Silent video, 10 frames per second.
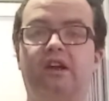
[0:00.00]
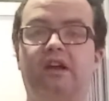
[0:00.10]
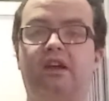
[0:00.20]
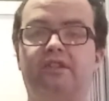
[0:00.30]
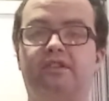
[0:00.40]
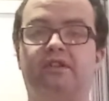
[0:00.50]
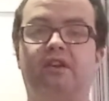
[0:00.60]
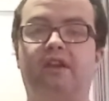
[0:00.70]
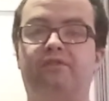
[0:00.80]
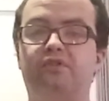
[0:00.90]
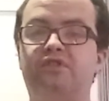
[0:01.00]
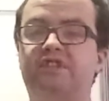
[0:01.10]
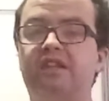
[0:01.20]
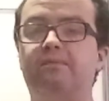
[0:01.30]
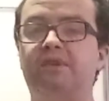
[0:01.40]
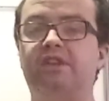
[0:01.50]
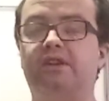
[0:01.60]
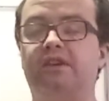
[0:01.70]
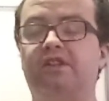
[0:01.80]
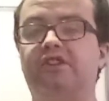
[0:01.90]
and if you see
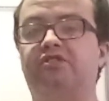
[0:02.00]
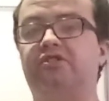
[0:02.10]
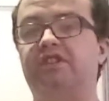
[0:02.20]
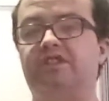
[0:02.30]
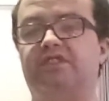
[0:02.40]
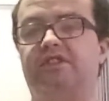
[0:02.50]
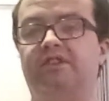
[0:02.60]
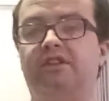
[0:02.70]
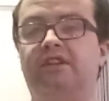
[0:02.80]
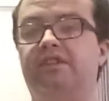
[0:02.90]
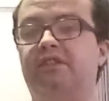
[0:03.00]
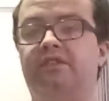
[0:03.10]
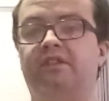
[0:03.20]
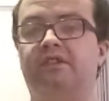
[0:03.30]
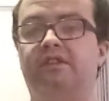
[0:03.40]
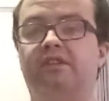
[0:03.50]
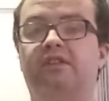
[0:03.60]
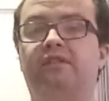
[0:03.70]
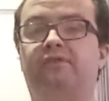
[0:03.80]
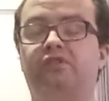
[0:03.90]
me in the streets in
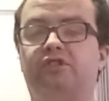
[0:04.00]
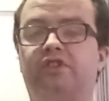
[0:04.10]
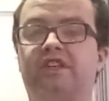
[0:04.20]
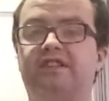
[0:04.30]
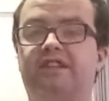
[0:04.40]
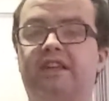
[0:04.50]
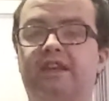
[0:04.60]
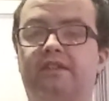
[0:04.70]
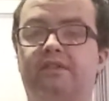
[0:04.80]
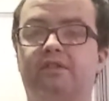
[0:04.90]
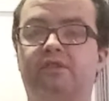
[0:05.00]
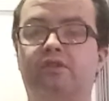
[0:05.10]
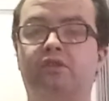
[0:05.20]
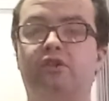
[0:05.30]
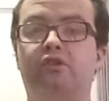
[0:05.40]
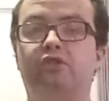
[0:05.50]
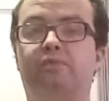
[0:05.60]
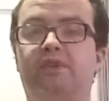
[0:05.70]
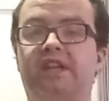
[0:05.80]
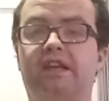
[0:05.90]
the future days ahead, you
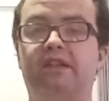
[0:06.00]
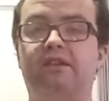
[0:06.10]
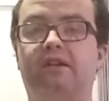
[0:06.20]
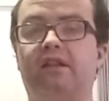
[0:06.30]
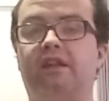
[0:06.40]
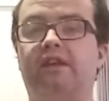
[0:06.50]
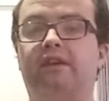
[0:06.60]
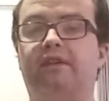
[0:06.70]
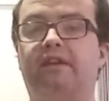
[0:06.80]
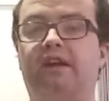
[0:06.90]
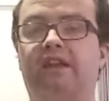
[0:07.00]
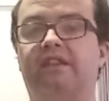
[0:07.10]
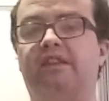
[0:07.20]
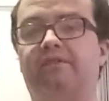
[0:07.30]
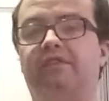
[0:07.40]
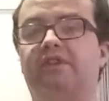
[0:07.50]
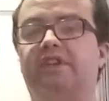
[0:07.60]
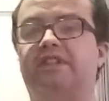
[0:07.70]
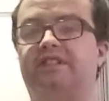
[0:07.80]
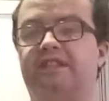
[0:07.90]
pretend like I never
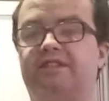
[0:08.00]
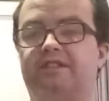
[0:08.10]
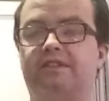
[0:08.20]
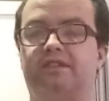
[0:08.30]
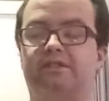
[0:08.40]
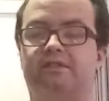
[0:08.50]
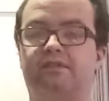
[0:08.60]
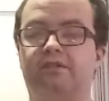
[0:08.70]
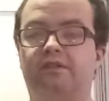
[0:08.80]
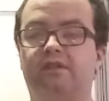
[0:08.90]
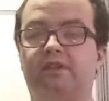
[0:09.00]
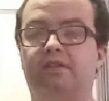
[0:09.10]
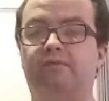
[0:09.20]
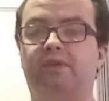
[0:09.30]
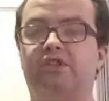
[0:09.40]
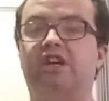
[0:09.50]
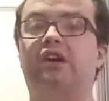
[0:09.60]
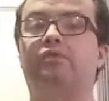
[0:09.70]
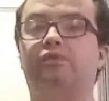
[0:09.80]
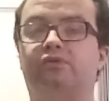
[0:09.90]
existed, which
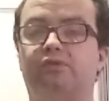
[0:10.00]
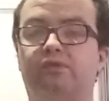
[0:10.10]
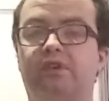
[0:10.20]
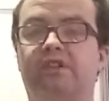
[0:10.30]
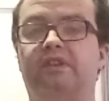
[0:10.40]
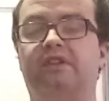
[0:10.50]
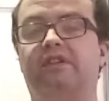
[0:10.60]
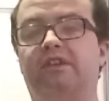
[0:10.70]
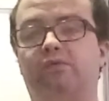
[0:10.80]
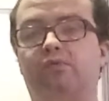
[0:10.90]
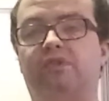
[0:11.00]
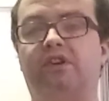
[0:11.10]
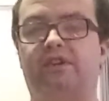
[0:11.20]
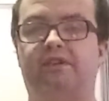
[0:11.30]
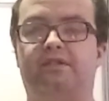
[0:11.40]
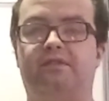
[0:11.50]
I will do in equal turn.